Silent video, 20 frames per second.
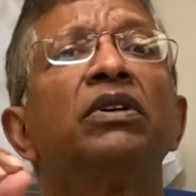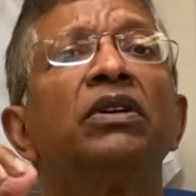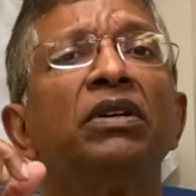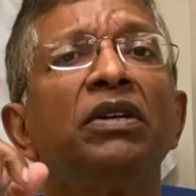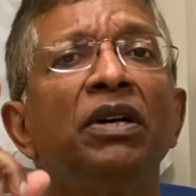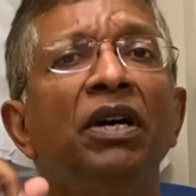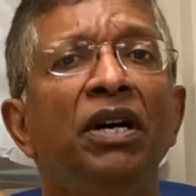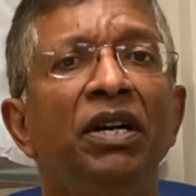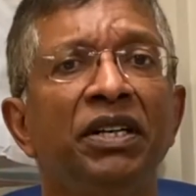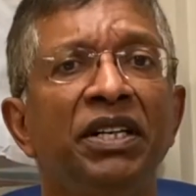
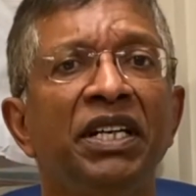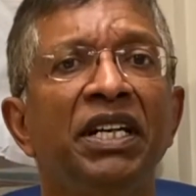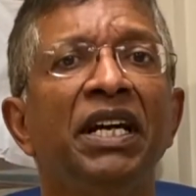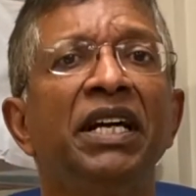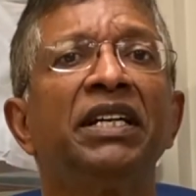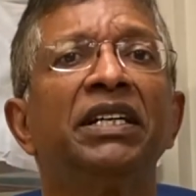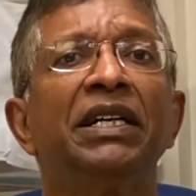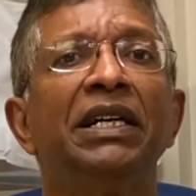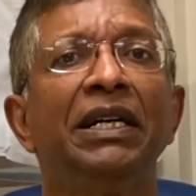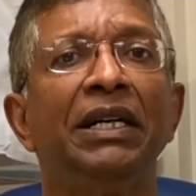
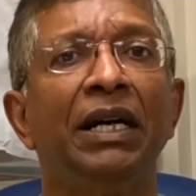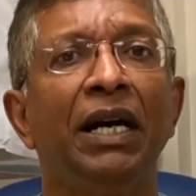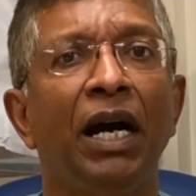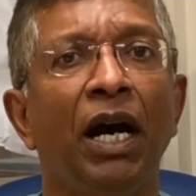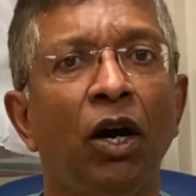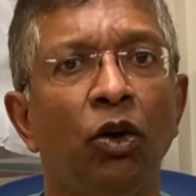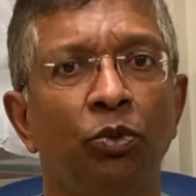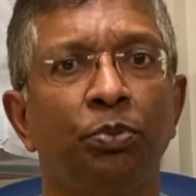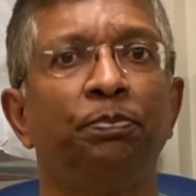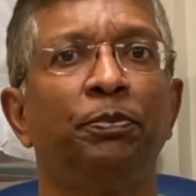cardiac
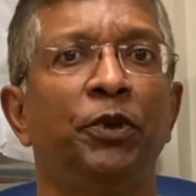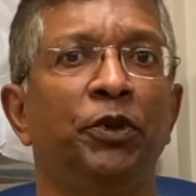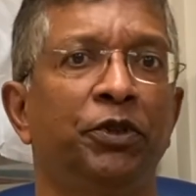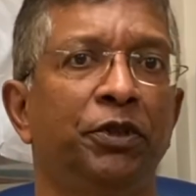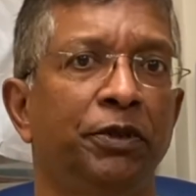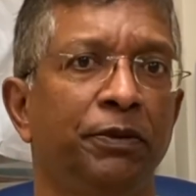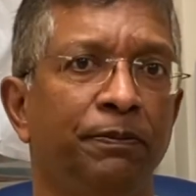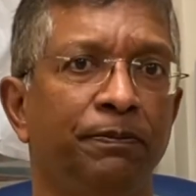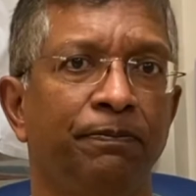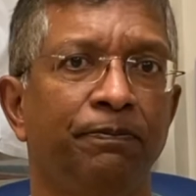output.